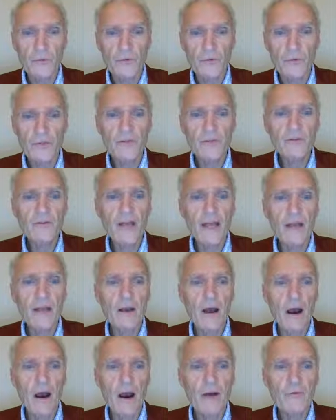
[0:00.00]
So these
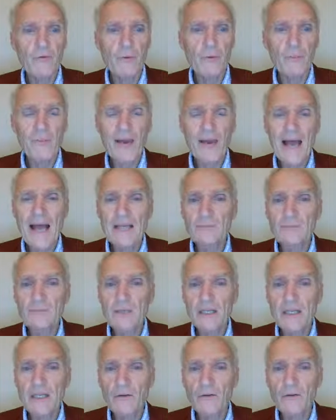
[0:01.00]
data are for
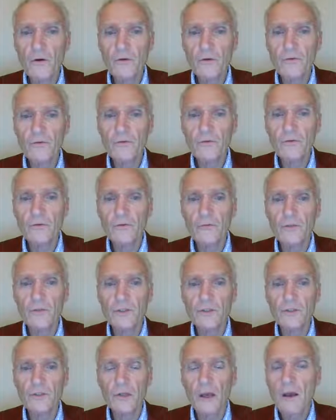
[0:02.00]
plasma ketones,
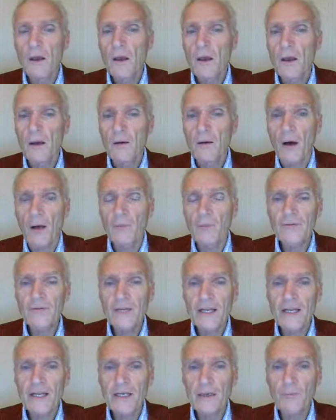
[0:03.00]
which
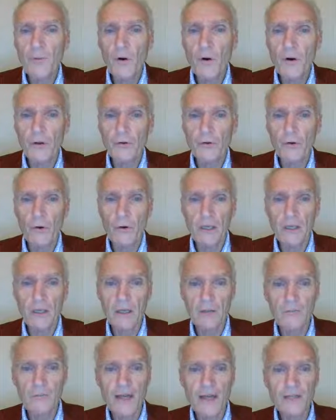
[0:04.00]
almost any laboratory
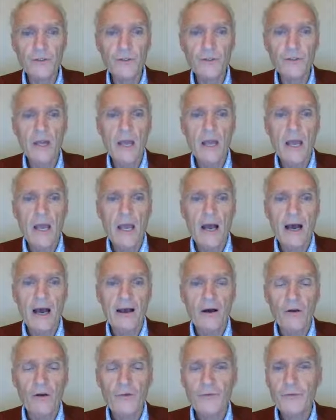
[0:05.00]
can measure.
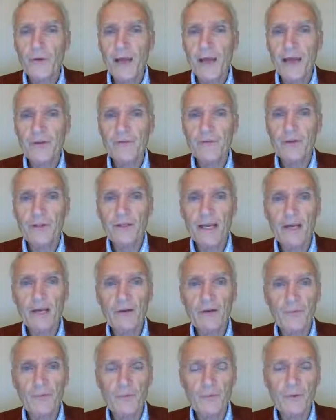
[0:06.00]
I also have the
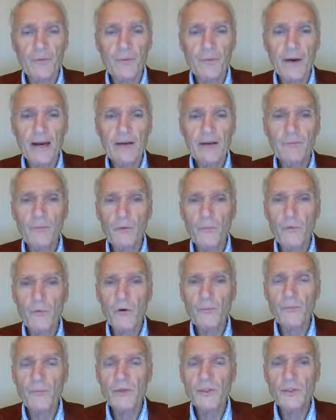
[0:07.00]
data for the brain, but
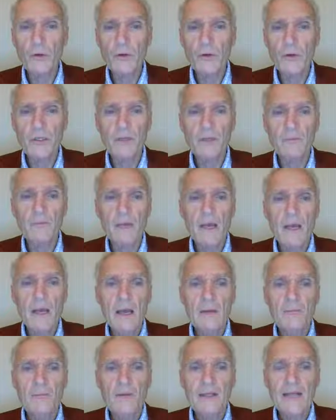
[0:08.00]
won't be showing them.
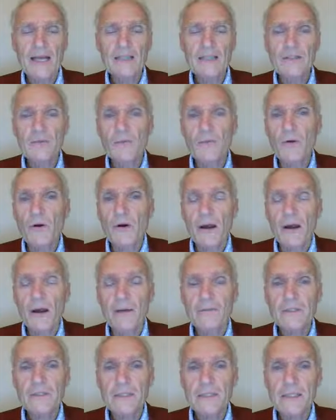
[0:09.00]
But that's more
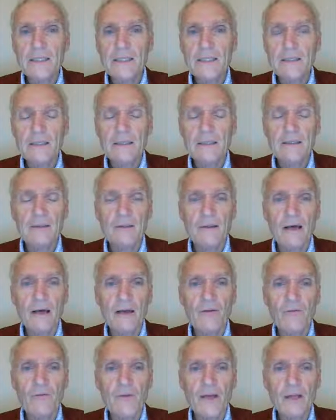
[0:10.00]
obviously
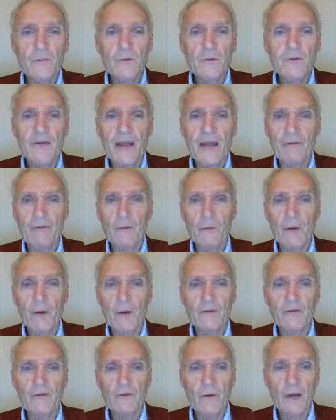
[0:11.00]
not available to
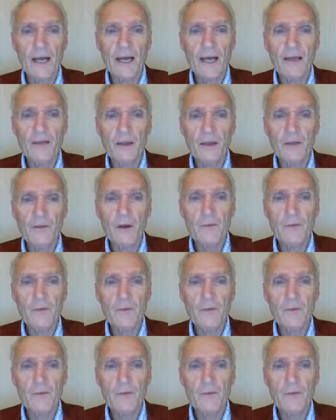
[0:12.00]
everyone. So I